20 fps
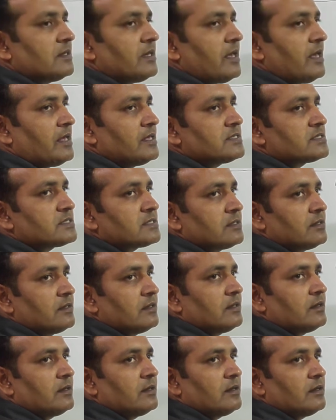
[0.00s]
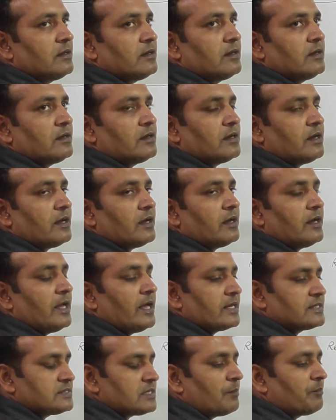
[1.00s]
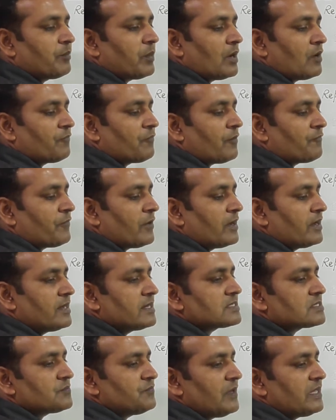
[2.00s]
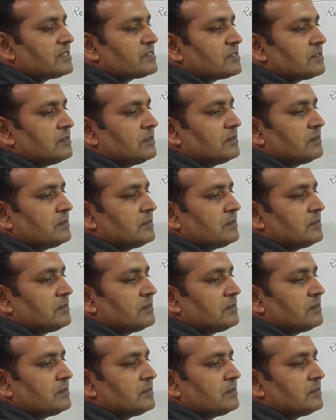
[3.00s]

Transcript: is example of a fungus which